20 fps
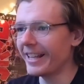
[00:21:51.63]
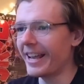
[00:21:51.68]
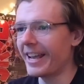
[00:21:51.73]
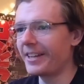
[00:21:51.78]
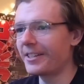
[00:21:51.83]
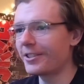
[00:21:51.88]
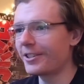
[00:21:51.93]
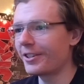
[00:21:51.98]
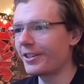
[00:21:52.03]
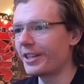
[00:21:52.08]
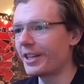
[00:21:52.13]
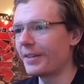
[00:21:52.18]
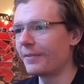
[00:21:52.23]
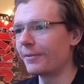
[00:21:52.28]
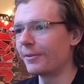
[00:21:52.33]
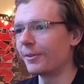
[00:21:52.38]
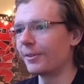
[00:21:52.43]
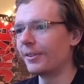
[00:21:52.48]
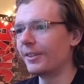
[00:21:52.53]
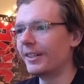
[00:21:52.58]
Ancient
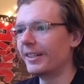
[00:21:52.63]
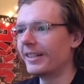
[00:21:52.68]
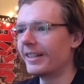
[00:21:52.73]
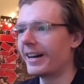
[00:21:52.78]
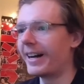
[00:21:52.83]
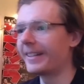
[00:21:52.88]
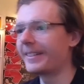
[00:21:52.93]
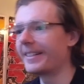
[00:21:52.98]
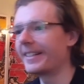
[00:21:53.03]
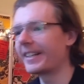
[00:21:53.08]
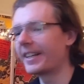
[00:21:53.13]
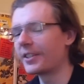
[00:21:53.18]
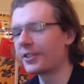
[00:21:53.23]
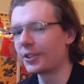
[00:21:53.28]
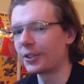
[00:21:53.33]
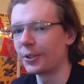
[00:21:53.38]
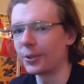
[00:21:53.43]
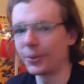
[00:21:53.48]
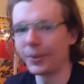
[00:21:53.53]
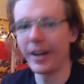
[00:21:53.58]
Evil, I think,
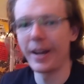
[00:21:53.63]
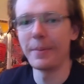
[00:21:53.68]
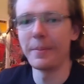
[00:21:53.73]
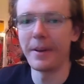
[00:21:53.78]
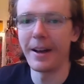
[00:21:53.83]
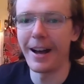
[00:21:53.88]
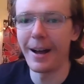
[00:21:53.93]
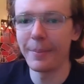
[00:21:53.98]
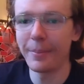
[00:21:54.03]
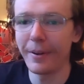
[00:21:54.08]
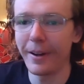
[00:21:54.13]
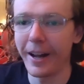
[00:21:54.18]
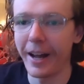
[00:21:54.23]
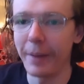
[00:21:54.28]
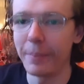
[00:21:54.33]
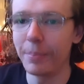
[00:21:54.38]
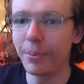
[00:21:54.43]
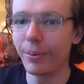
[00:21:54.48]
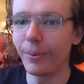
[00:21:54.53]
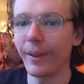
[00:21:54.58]
is a great map.
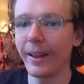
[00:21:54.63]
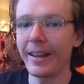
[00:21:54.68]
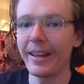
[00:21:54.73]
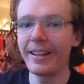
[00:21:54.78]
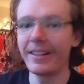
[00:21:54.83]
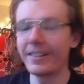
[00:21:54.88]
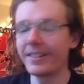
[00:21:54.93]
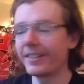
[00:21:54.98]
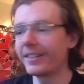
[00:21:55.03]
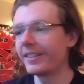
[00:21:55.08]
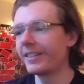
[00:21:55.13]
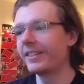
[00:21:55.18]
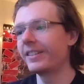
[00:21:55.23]
I played